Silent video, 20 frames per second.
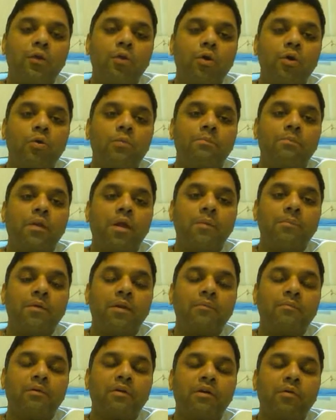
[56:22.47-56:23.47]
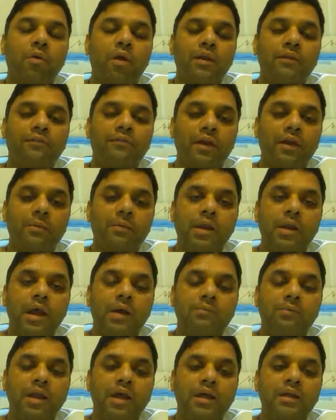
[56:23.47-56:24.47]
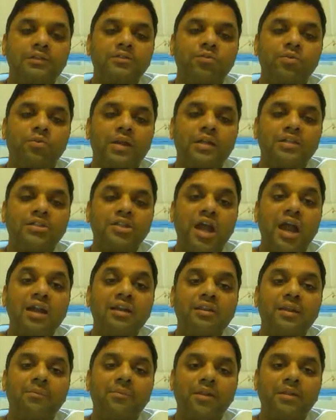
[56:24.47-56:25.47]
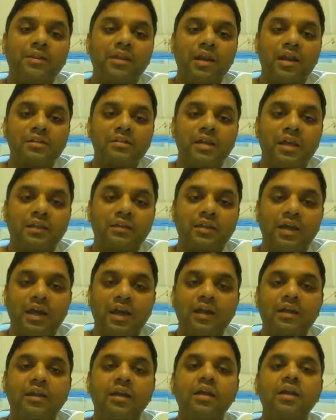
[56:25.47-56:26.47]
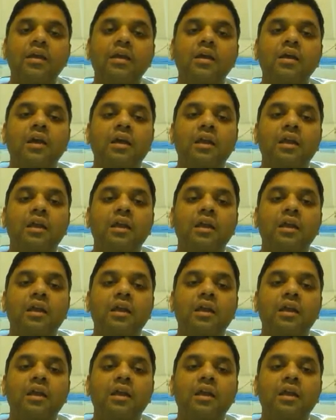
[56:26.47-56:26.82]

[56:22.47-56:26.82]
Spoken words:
no proper qualified brahmanas who can chant the mantras like that.